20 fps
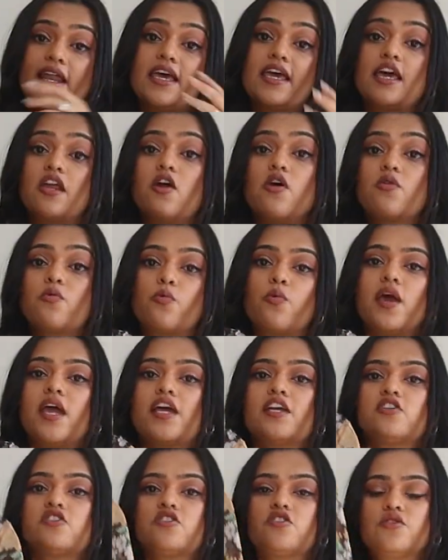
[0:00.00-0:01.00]
and i cannot
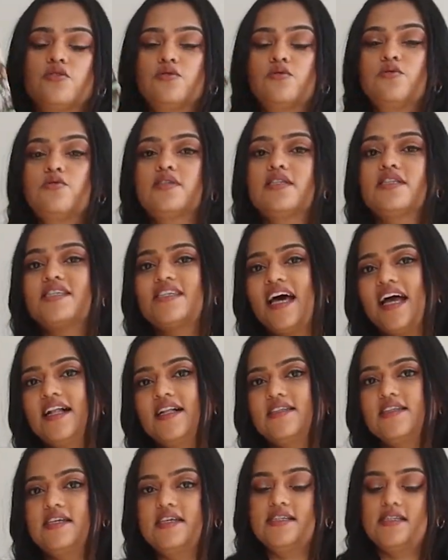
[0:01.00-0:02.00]
wait to
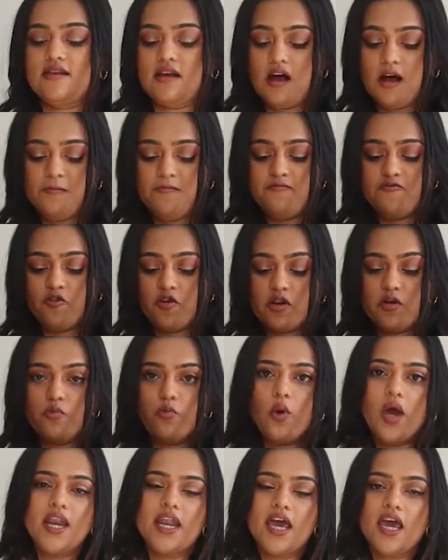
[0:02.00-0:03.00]
style this up for a
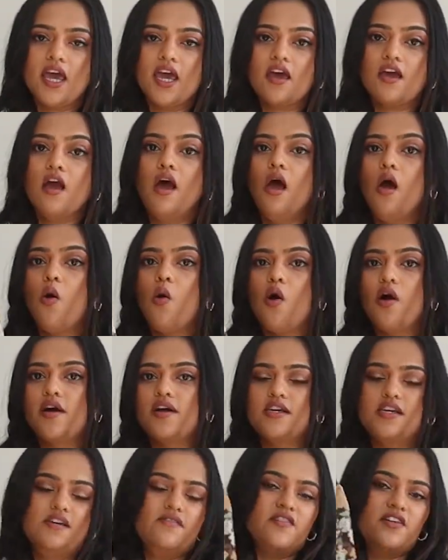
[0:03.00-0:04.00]
wedding
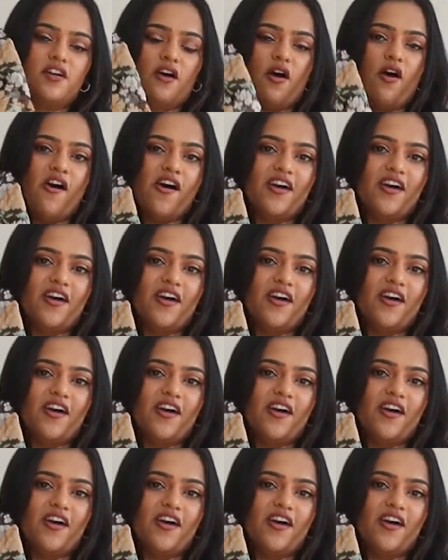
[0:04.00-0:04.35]
or even a